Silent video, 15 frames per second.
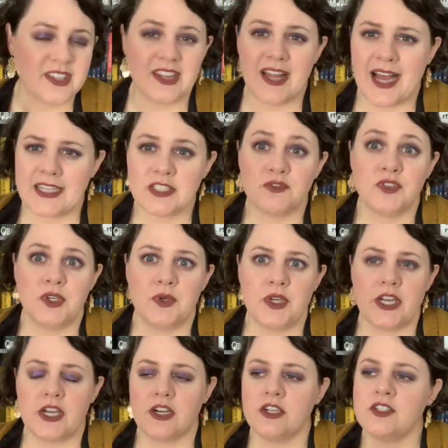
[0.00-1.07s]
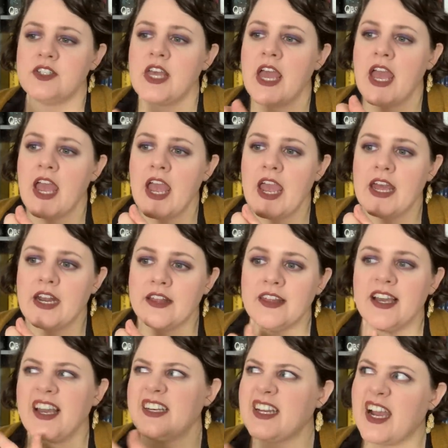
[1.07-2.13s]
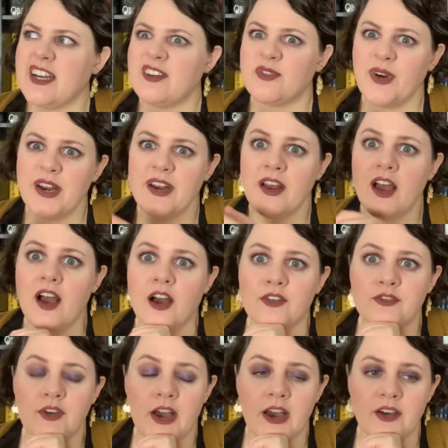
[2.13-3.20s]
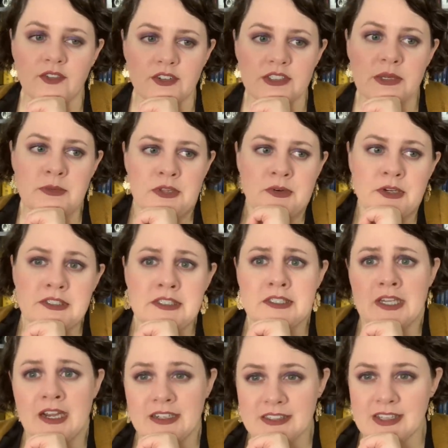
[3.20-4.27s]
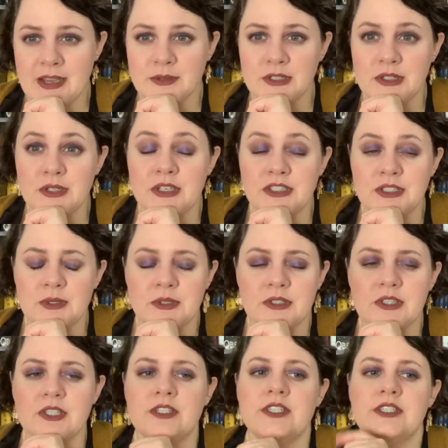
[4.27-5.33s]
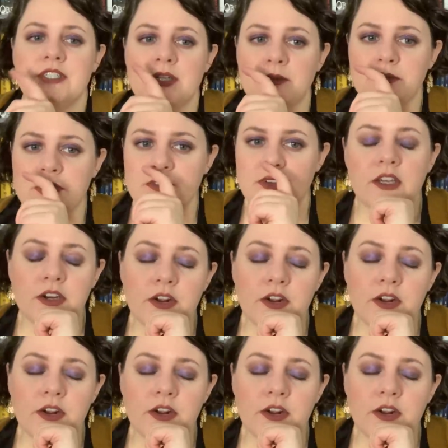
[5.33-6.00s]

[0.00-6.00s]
in the last few years, and I think I'd kind of written off uh, for some of the reasons, honestly, I was alluding to earlier in terms of,